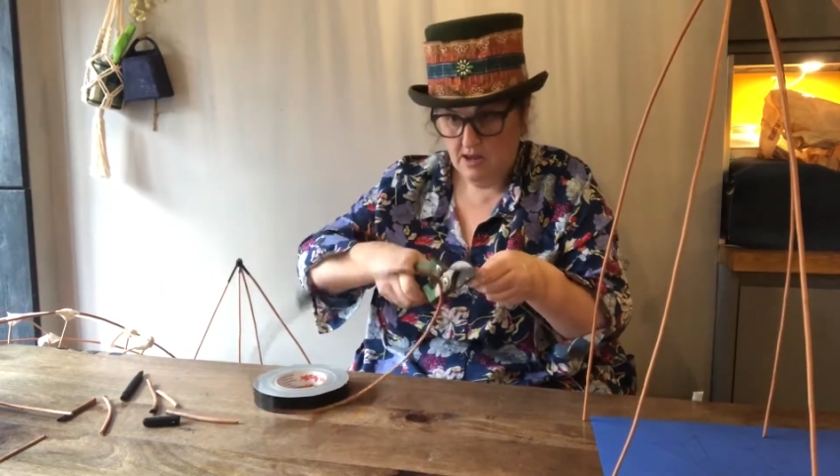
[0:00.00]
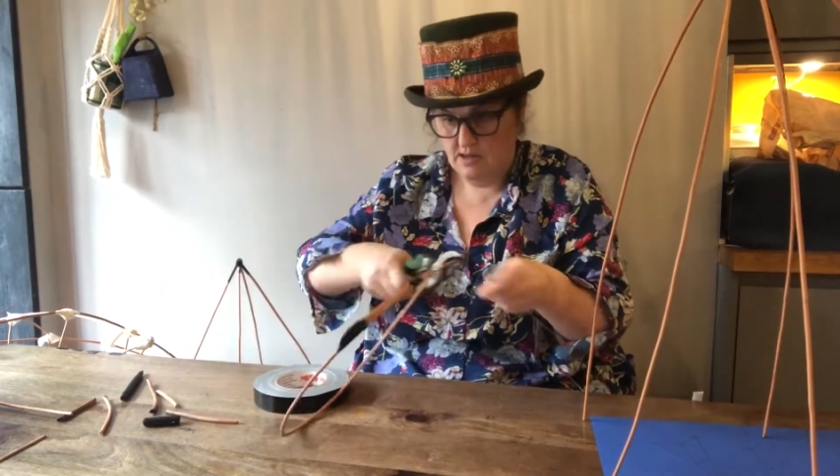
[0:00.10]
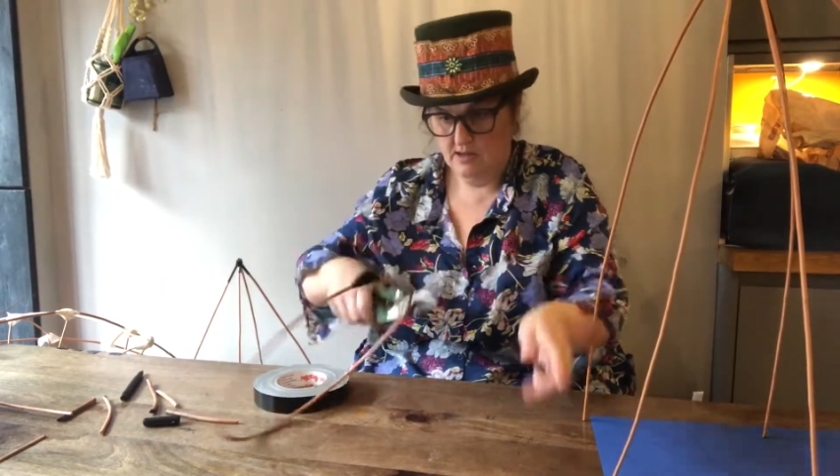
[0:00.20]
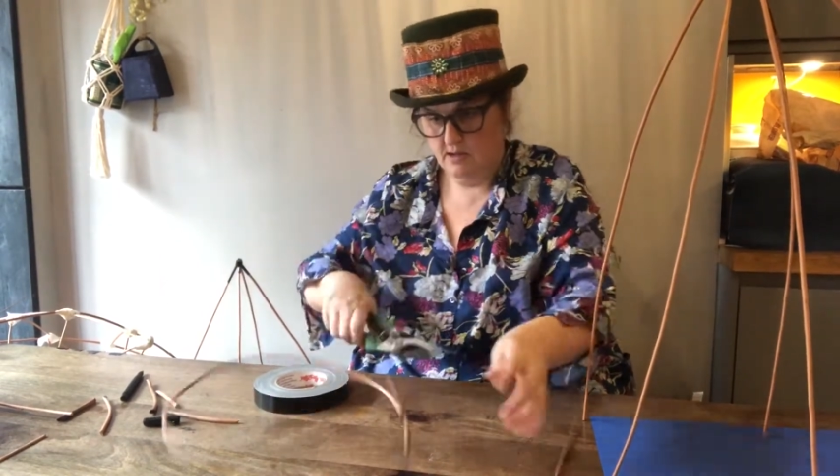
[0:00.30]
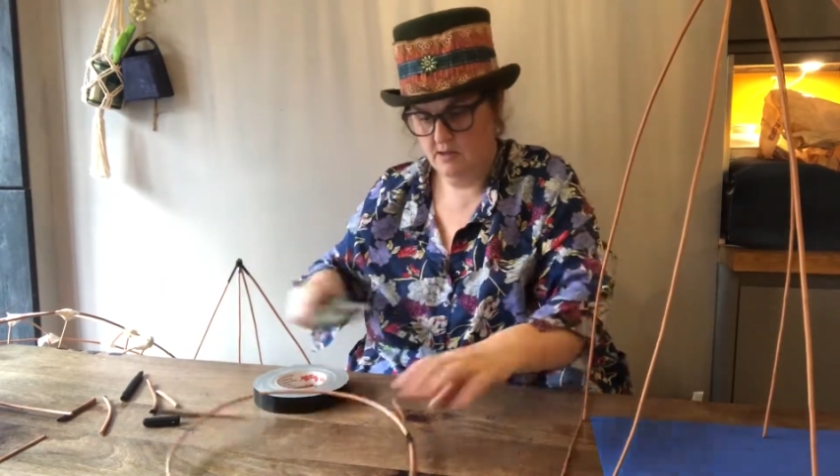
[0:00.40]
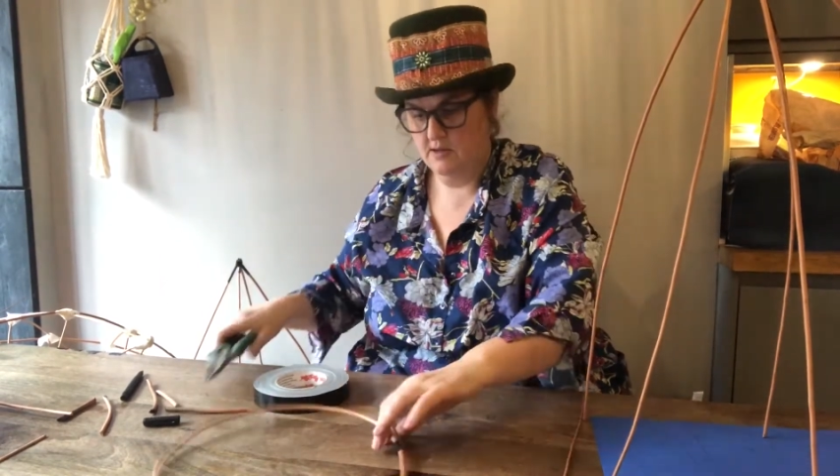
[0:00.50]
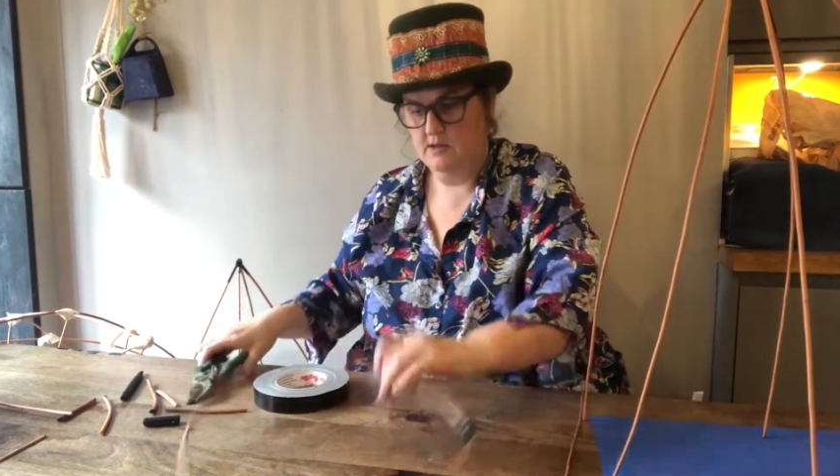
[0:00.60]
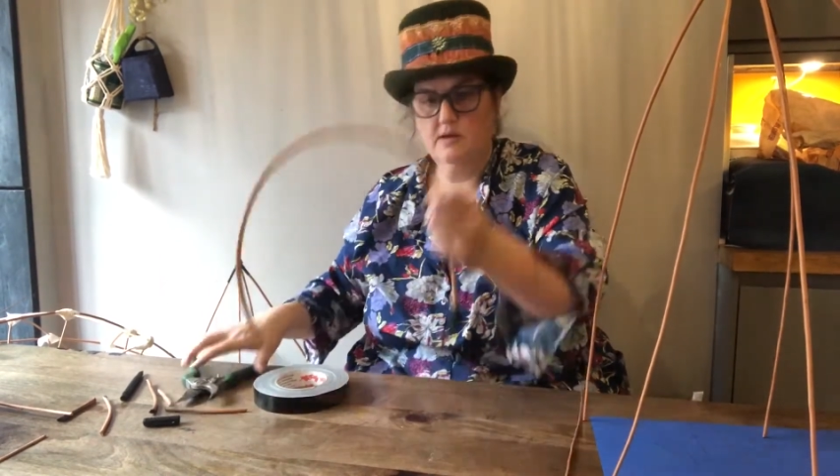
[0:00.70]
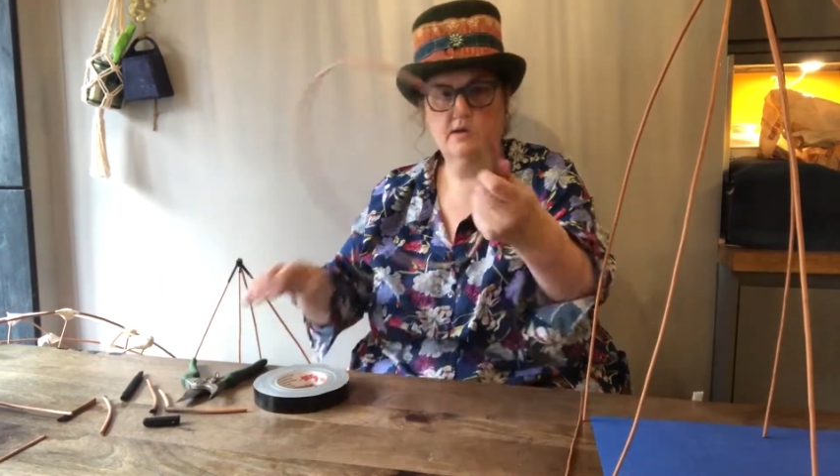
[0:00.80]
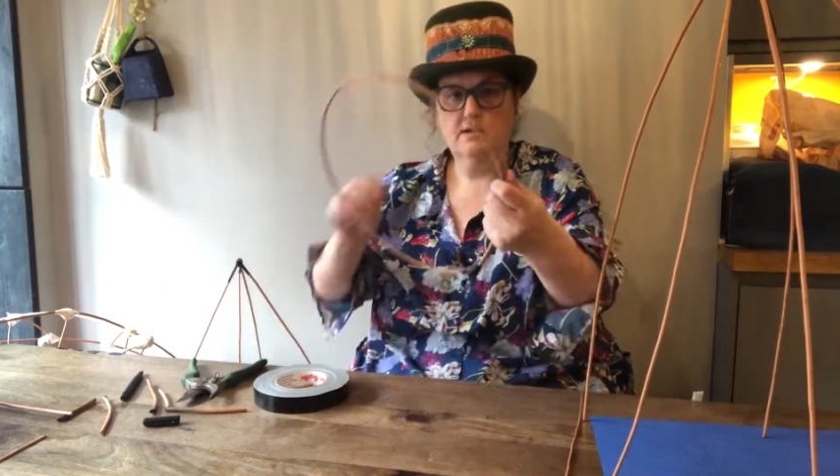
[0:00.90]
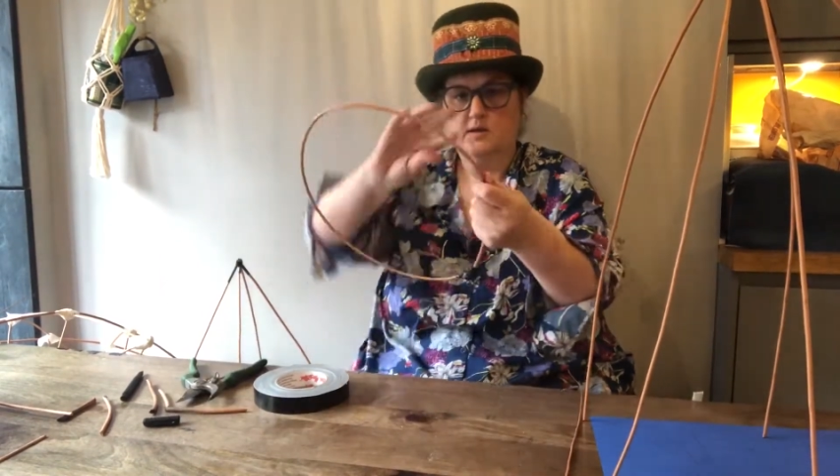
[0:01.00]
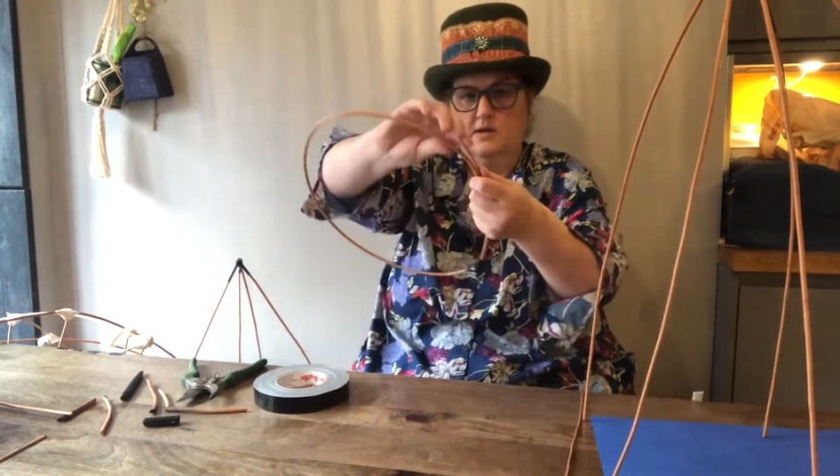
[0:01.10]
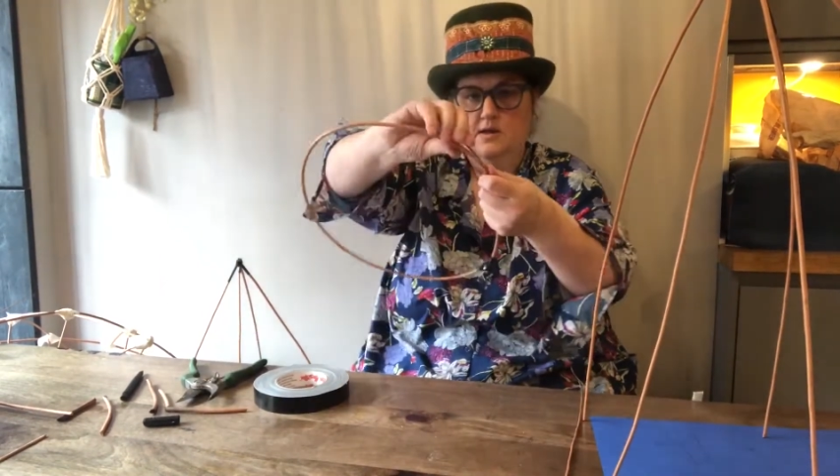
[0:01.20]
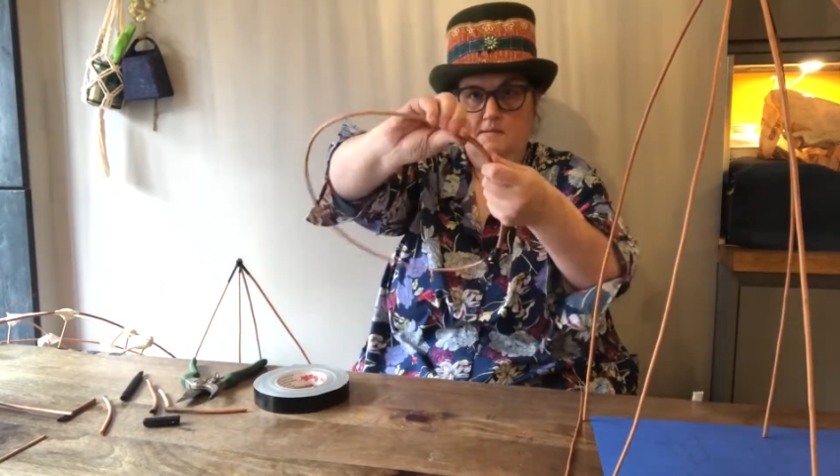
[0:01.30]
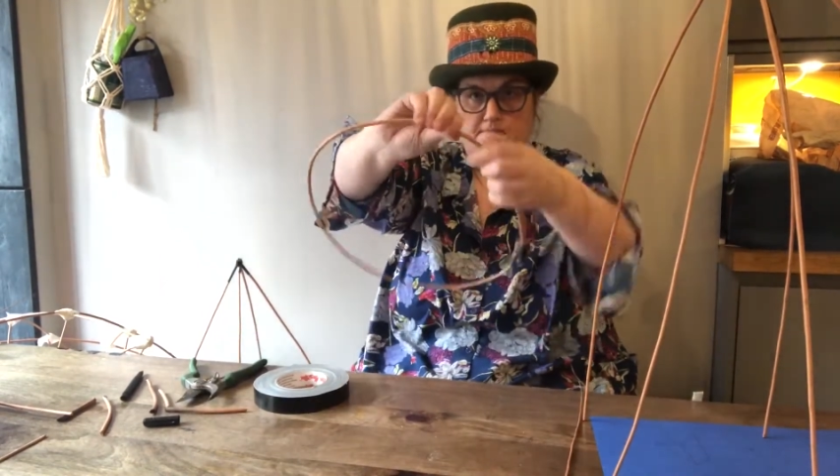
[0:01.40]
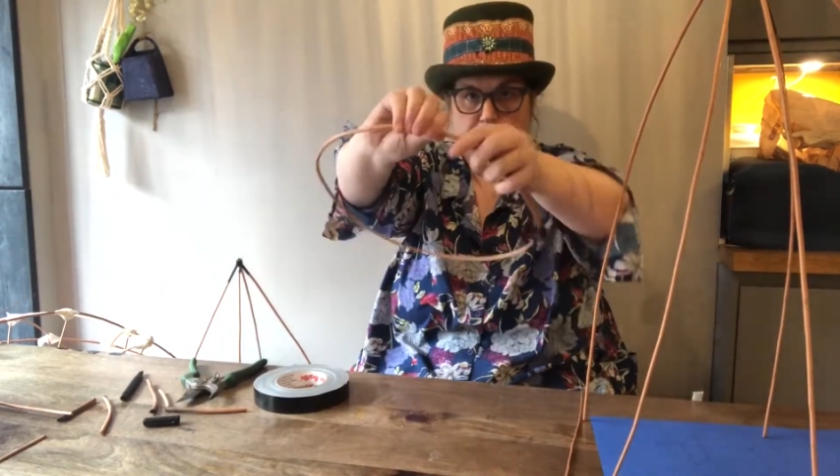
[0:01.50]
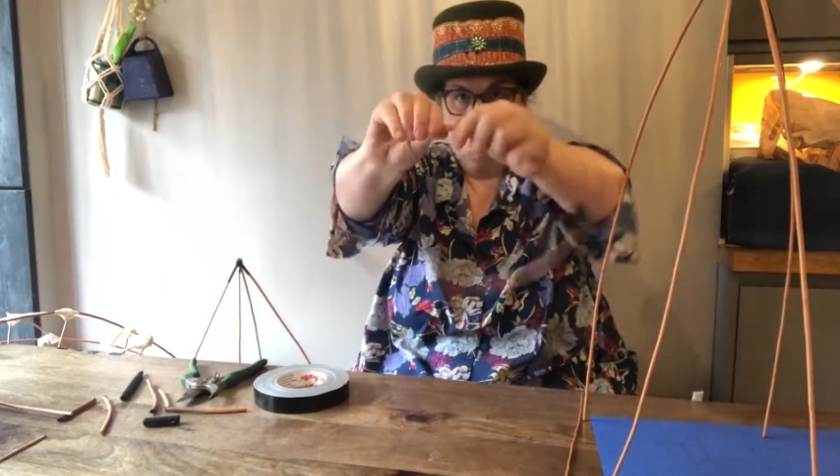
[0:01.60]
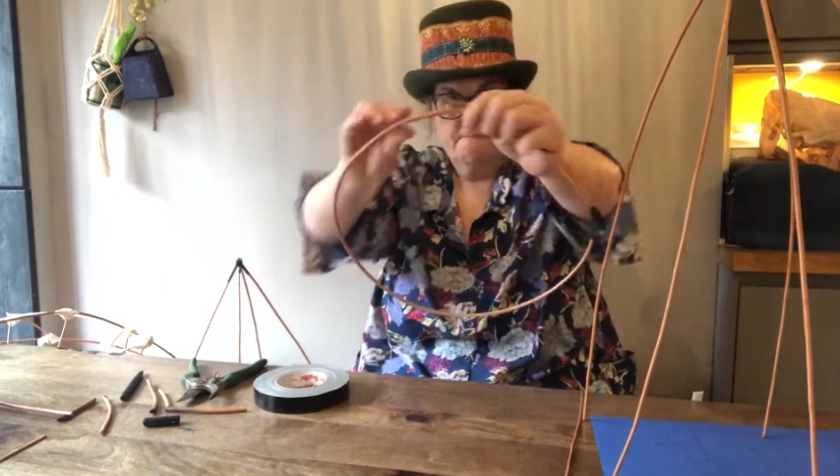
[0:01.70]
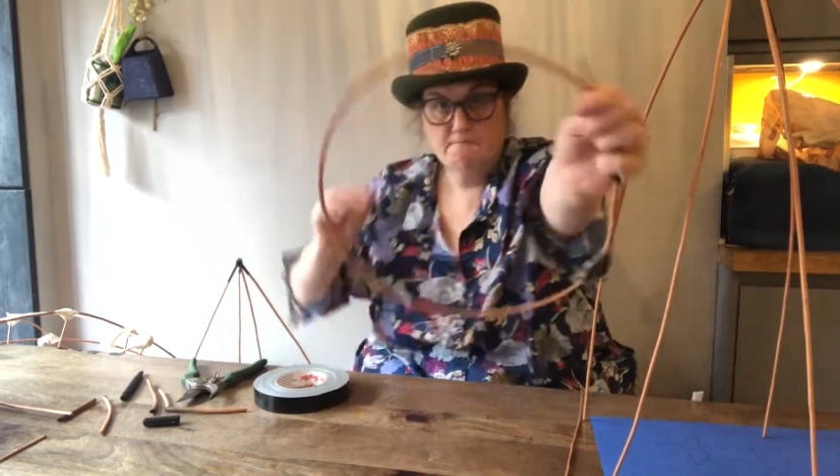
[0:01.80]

what you can do is I've put some wire